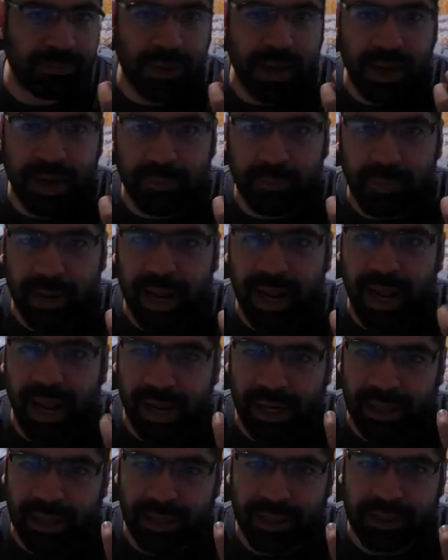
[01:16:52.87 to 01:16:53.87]
my
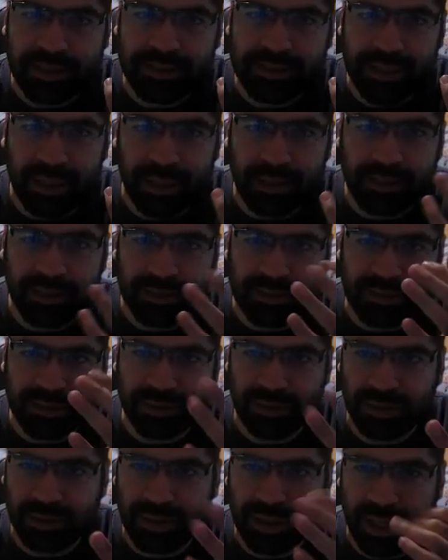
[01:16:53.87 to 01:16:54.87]
idea is like just
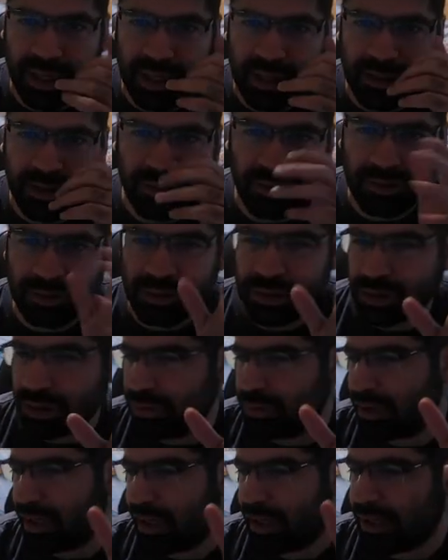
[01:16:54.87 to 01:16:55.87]
get used
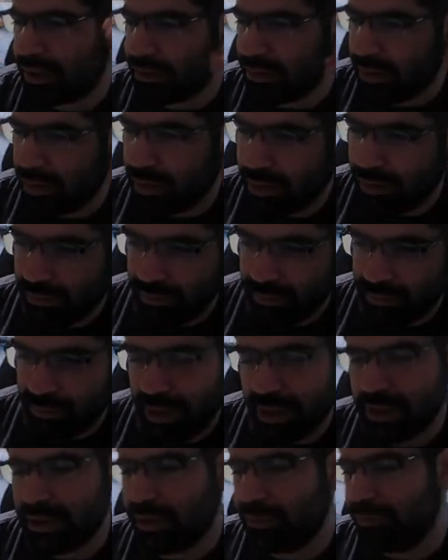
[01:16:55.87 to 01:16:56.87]
to get in
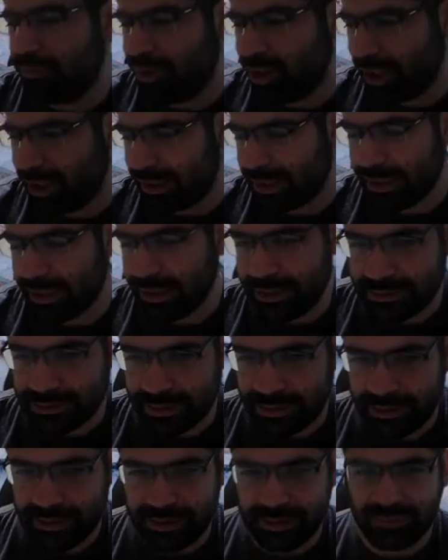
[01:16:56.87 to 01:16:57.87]
the week
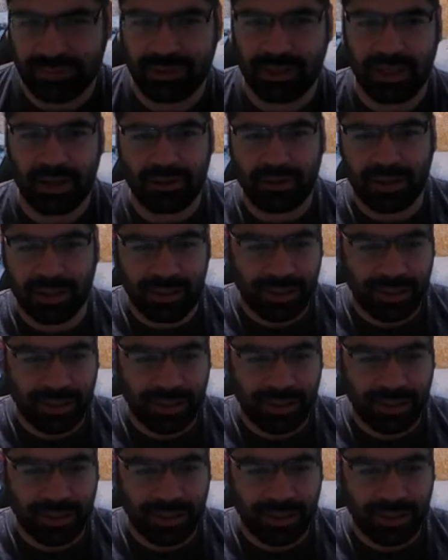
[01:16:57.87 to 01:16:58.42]
easily without any